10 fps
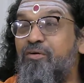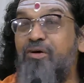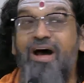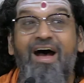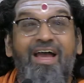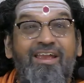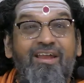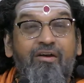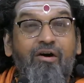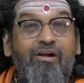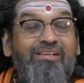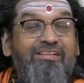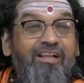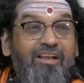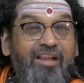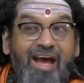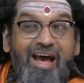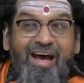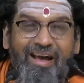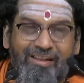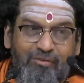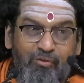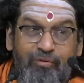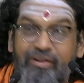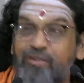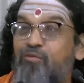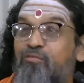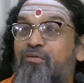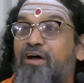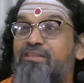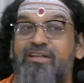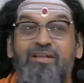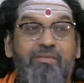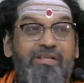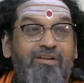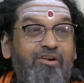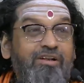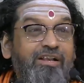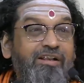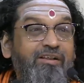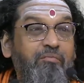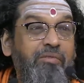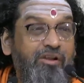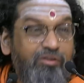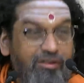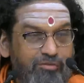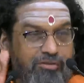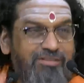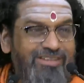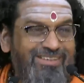I got sannyas when your father and mother didn't meet also each other.